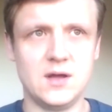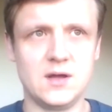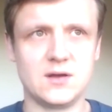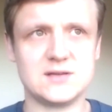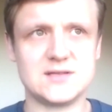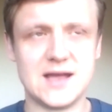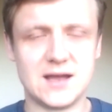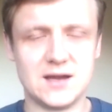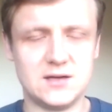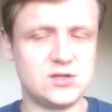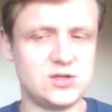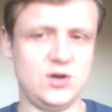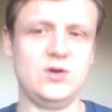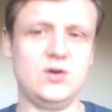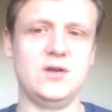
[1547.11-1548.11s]
Because I can
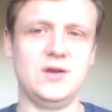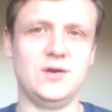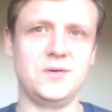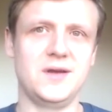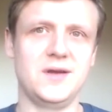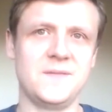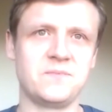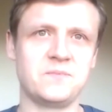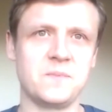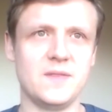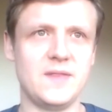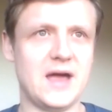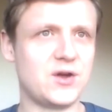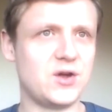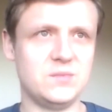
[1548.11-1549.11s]
assure you
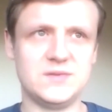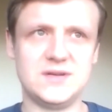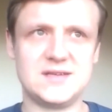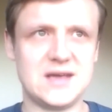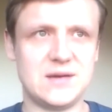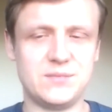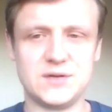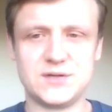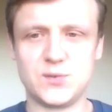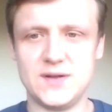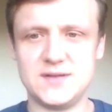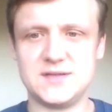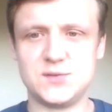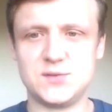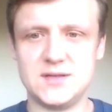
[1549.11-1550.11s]
that come December
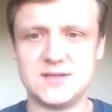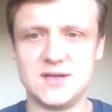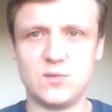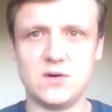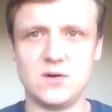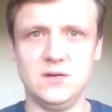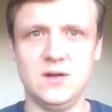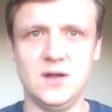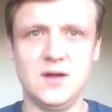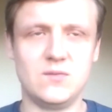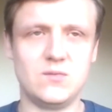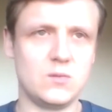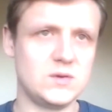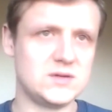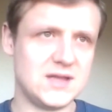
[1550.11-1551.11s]
2021,
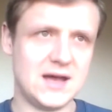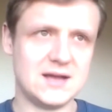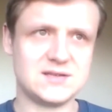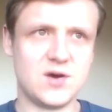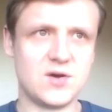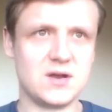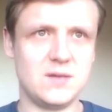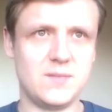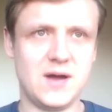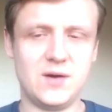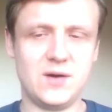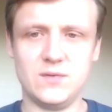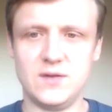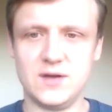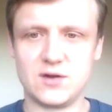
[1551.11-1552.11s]
when we start talking
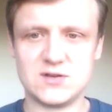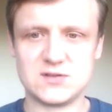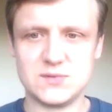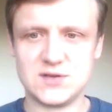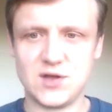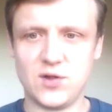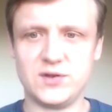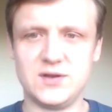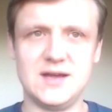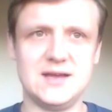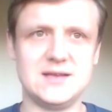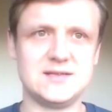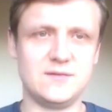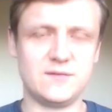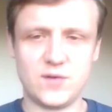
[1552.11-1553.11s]
about the Christmas
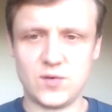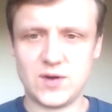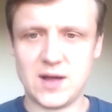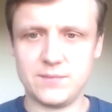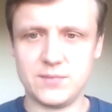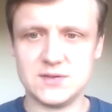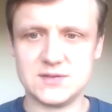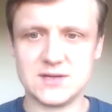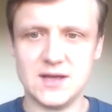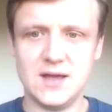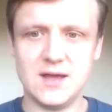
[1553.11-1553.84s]
holidays and food hampers,